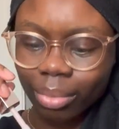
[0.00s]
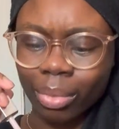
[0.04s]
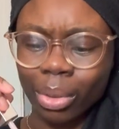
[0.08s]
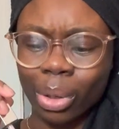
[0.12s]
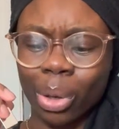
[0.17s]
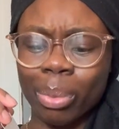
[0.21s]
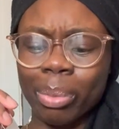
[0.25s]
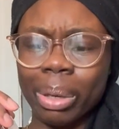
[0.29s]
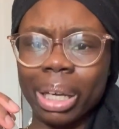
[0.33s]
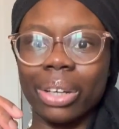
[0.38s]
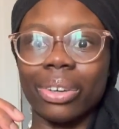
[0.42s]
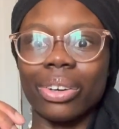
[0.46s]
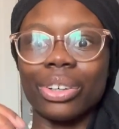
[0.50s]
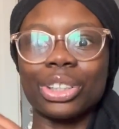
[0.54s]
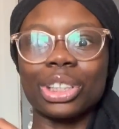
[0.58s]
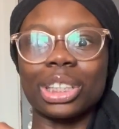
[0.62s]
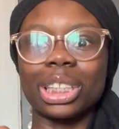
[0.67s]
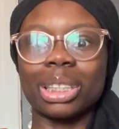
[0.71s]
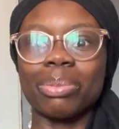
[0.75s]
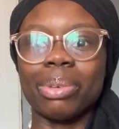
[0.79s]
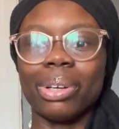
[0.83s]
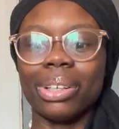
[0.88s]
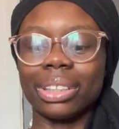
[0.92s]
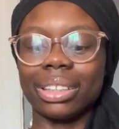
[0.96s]
Oh my gosh, it
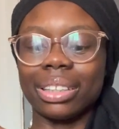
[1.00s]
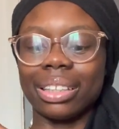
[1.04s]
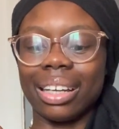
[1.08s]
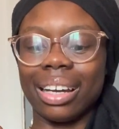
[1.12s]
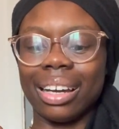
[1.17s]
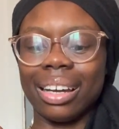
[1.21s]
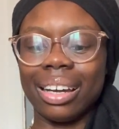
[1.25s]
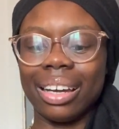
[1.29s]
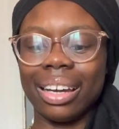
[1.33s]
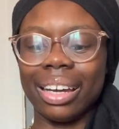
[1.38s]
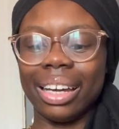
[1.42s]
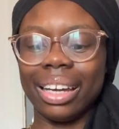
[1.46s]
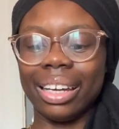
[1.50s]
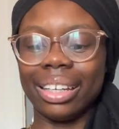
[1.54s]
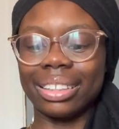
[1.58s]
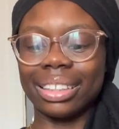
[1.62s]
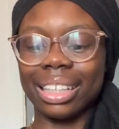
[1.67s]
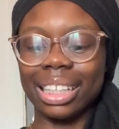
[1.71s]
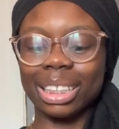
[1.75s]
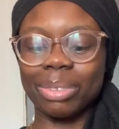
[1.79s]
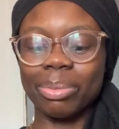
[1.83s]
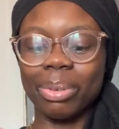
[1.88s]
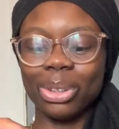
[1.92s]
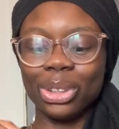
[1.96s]
smells nice.
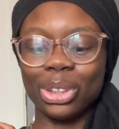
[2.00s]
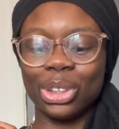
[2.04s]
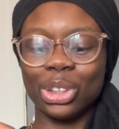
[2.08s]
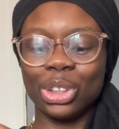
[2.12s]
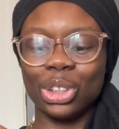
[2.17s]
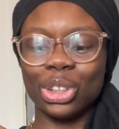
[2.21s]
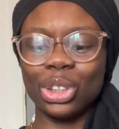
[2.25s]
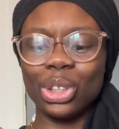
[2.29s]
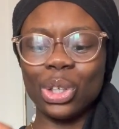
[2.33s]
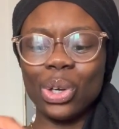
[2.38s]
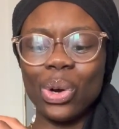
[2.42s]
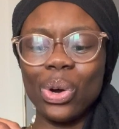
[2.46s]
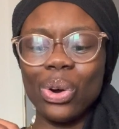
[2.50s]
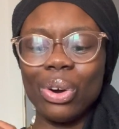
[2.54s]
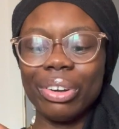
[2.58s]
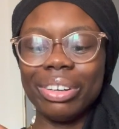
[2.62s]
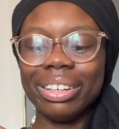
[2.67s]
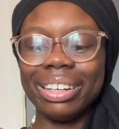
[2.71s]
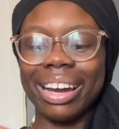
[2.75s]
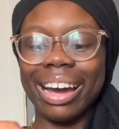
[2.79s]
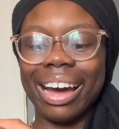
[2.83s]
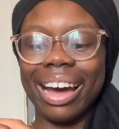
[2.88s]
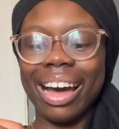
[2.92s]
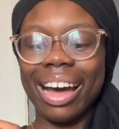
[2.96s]
That smells so
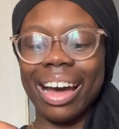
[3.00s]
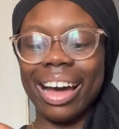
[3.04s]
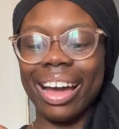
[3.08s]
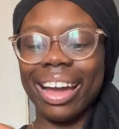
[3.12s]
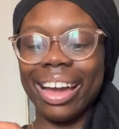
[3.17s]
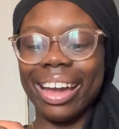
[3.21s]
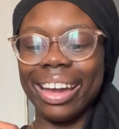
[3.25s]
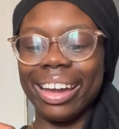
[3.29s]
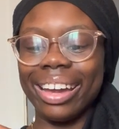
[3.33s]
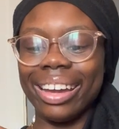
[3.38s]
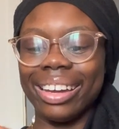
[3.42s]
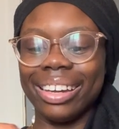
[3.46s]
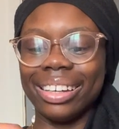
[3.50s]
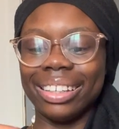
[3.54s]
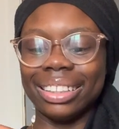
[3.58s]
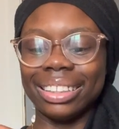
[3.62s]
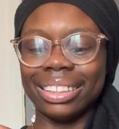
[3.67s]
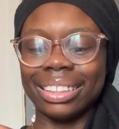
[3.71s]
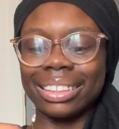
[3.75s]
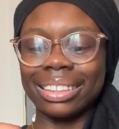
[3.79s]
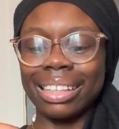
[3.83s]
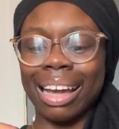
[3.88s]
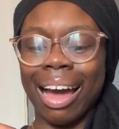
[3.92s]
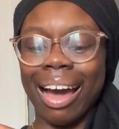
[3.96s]

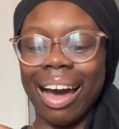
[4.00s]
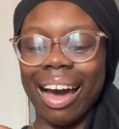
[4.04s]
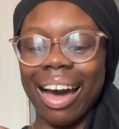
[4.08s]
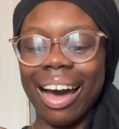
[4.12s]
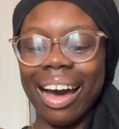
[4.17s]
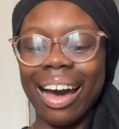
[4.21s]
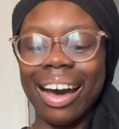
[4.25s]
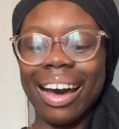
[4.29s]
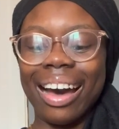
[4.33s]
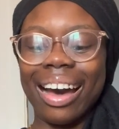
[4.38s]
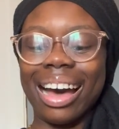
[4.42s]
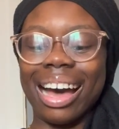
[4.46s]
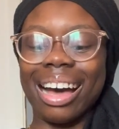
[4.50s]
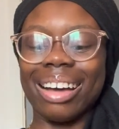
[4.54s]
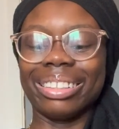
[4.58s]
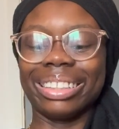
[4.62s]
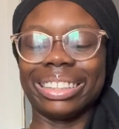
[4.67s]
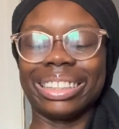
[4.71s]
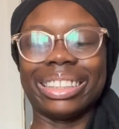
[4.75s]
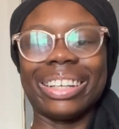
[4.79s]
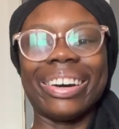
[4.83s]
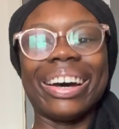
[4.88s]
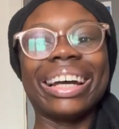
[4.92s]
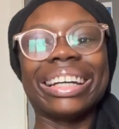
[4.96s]
nice. I'm
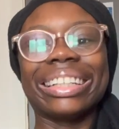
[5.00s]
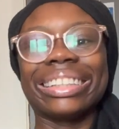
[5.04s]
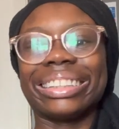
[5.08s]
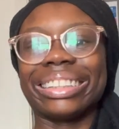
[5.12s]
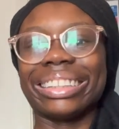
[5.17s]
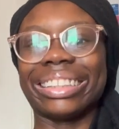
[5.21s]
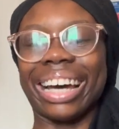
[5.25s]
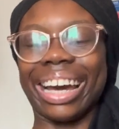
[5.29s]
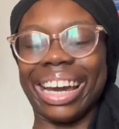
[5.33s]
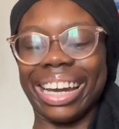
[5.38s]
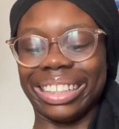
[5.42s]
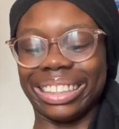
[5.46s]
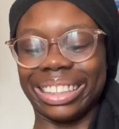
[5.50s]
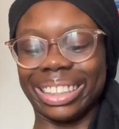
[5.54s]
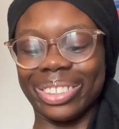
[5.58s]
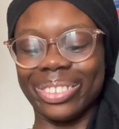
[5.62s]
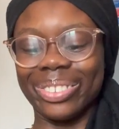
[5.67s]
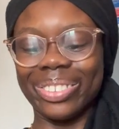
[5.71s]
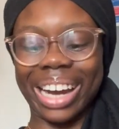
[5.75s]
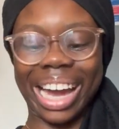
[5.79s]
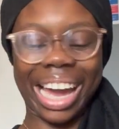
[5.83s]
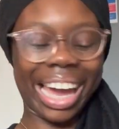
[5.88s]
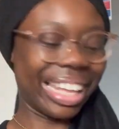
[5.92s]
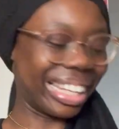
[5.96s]
so excited to
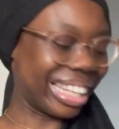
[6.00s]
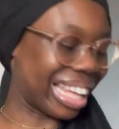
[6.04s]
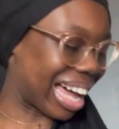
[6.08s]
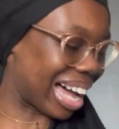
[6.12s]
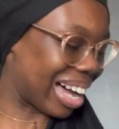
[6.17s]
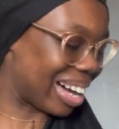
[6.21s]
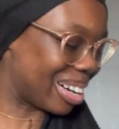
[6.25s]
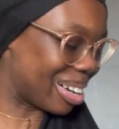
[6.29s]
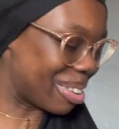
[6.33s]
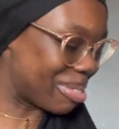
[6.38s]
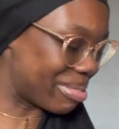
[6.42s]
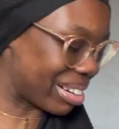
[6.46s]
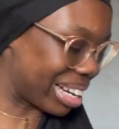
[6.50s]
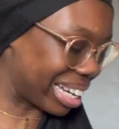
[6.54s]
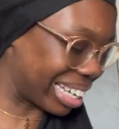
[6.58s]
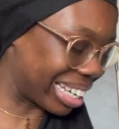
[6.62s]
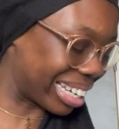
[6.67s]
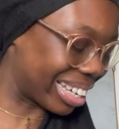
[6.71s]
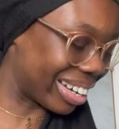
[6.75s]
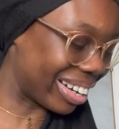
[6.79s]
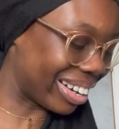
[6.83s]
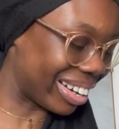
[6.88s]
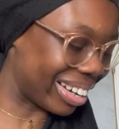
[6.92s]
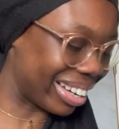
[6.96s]
wear that. Oh my
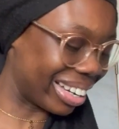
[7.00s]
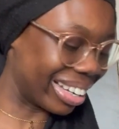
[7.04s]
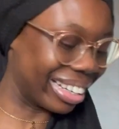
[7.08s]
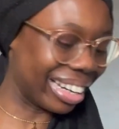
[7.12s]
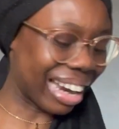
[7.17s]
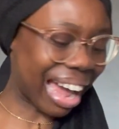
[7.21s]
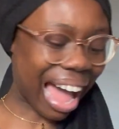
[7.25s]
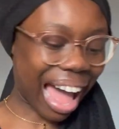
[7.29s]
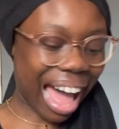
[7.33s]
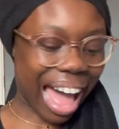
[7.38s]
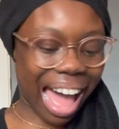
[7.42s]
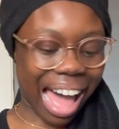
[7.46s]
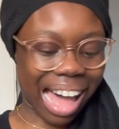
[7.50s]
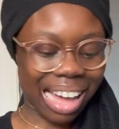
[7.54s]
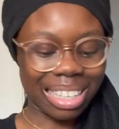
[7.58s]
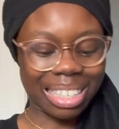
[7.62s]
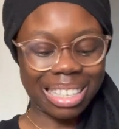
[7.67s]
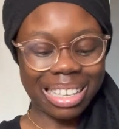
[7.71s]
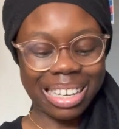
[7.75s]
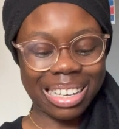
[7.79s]
god. Ah!